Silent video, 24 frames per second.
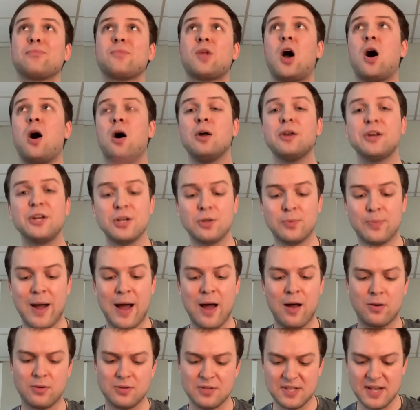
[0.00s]
all year
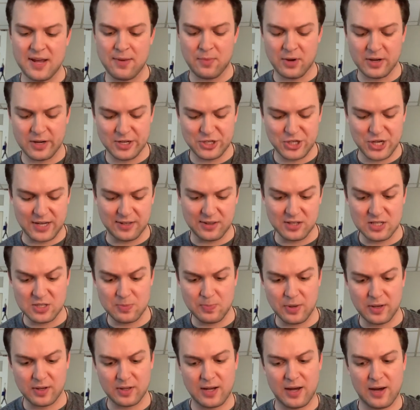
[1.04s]
round and want to check this
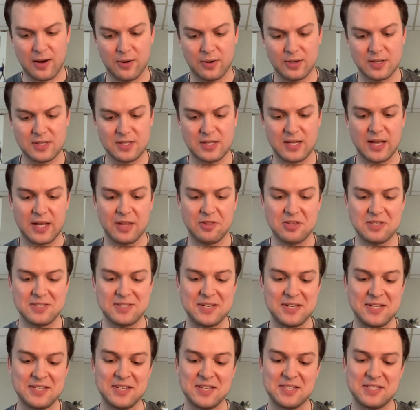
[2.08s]
book out. This
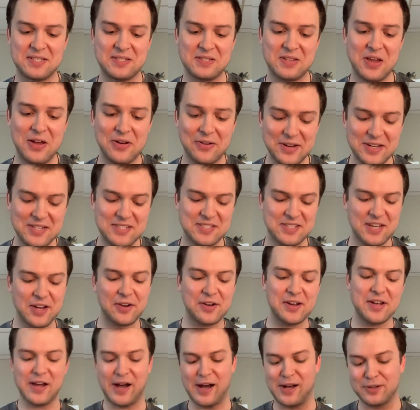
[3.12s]
is Scary,
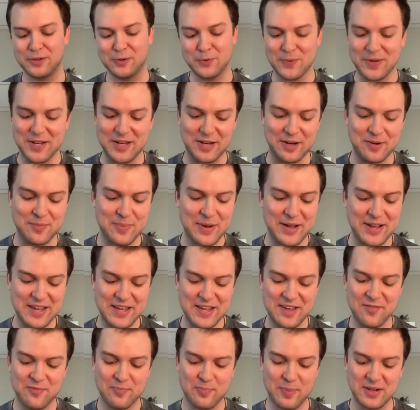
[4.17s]
Scary Halloween by
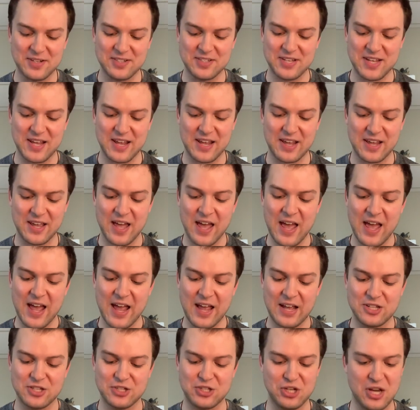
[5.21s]
Eve Bunting
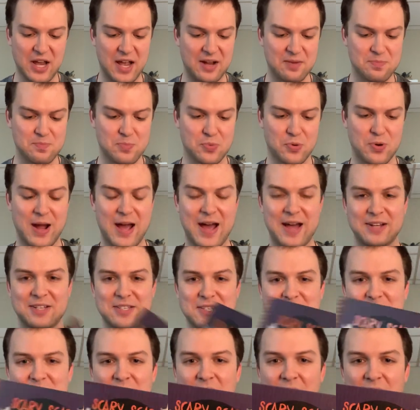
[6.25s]
and Jan
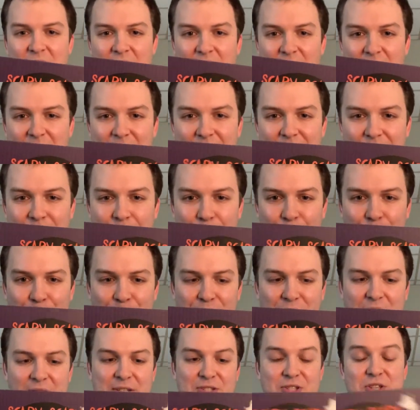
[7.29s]
Brett. So
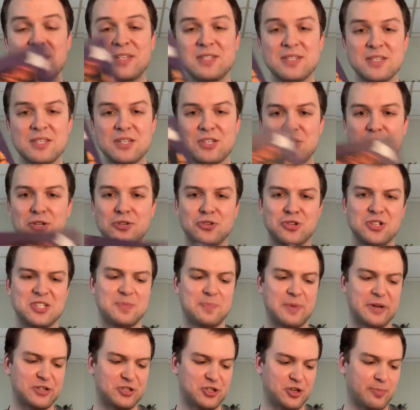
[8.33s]
this is a children's
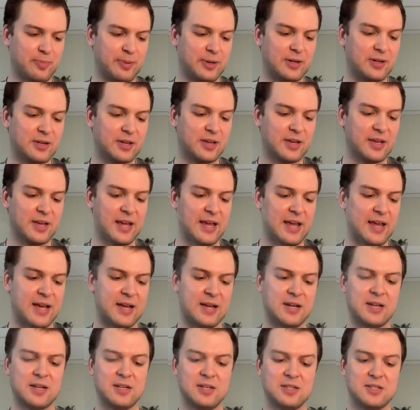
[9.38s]
picture book,
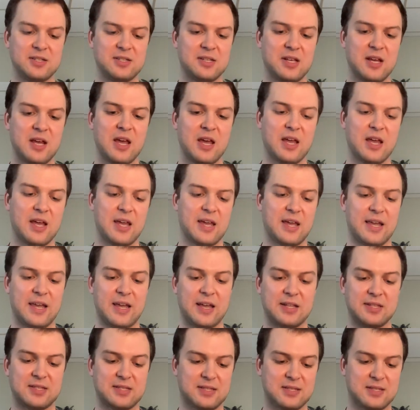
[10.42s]
and
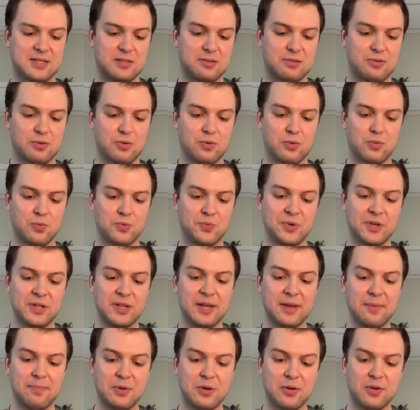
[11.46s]
it's
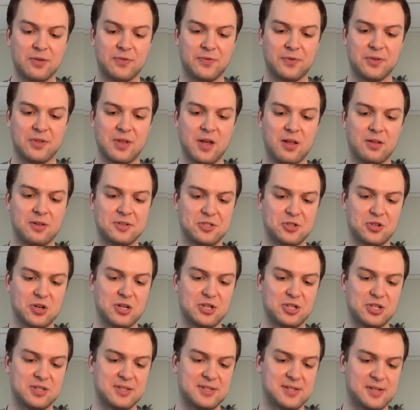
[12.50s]
really beautiful. The
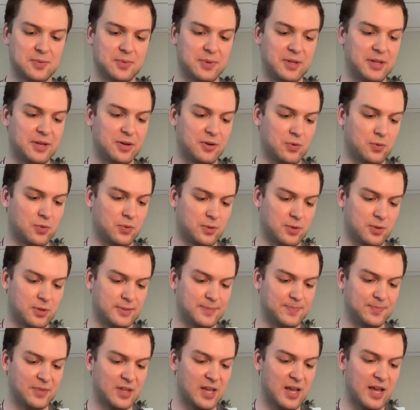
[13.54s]
illustrations are really cool,
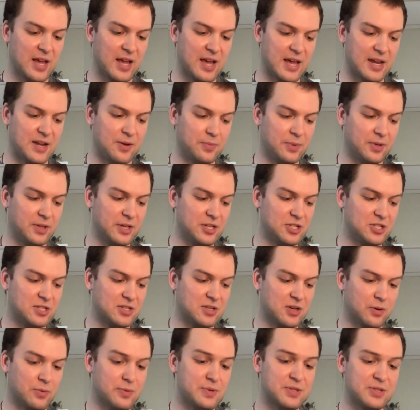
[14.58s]
and it really just
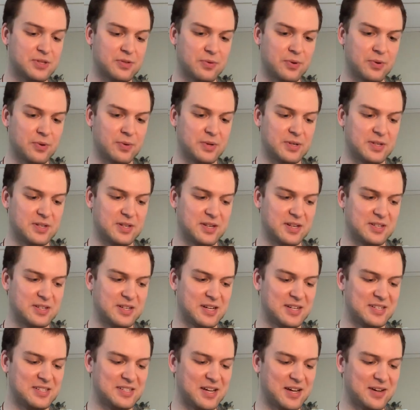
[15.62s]
goes through
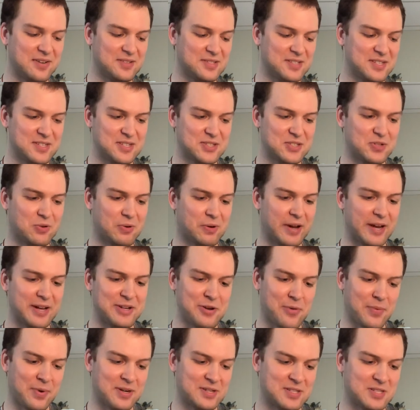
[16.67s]
and tells the story. I
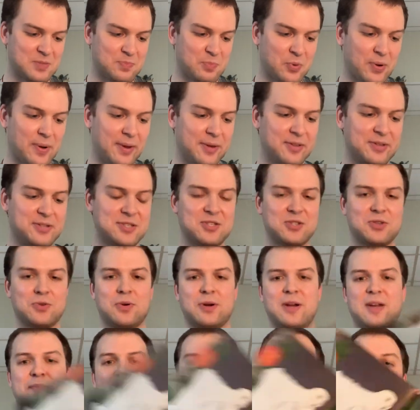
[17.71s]
don't want to spoil the
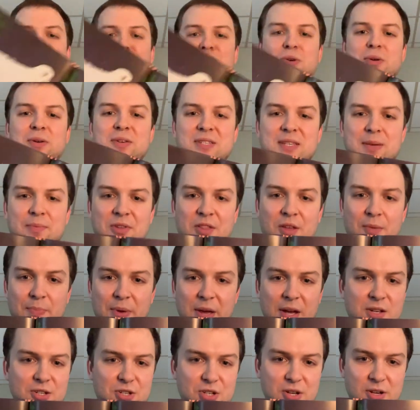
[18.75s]
story, but I'll show you some of the
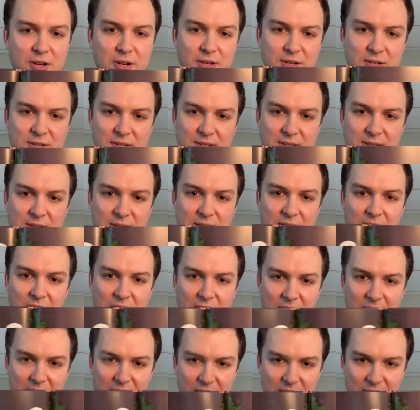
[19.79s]
pictures.
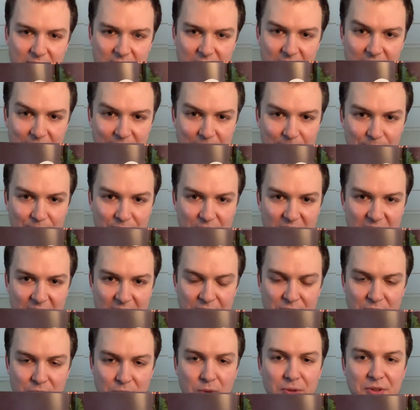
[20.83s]
And
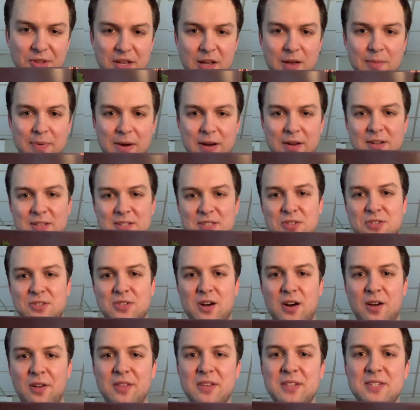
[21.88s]
the cool thing about it is there's
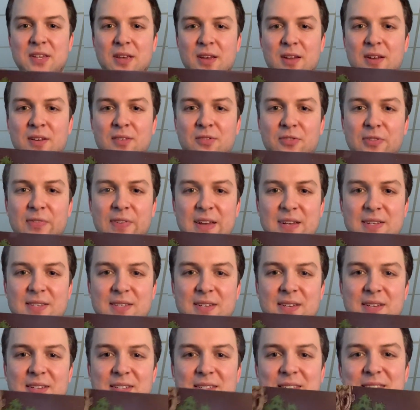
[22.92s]
all these hidden
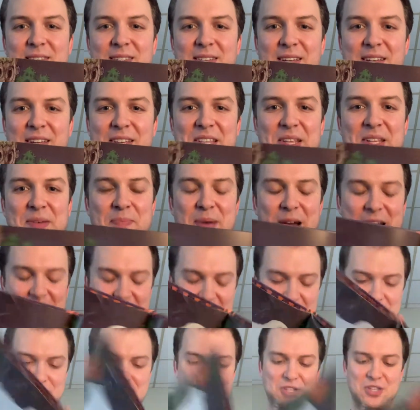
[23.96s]
faces in the
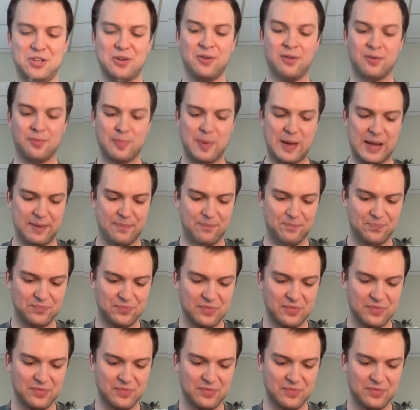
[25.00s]
background too, but